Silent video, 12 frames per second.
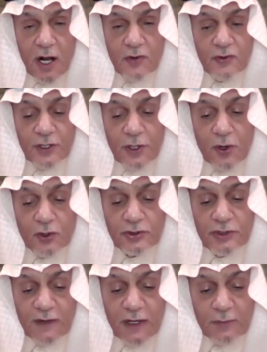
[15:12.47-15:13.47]
on their own
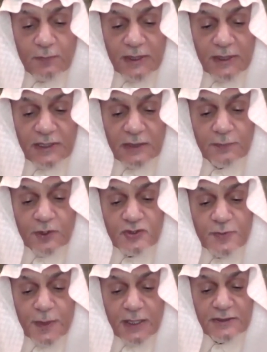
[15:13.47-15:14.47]
development and
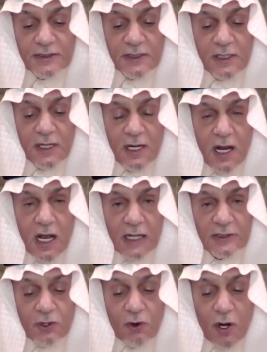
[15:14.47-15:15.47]
prosperity
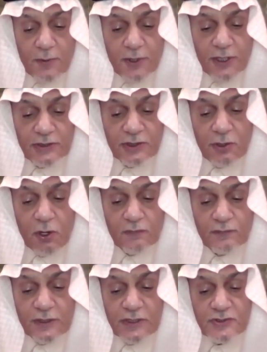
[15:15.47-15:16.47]
and cooperate in all
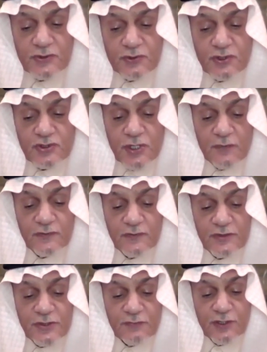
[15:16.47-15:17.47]
fields to the
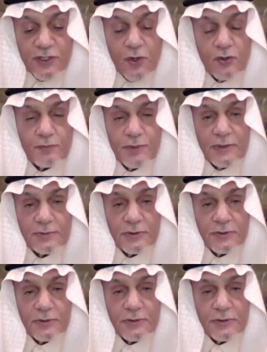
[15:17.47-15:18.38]
service of their own people.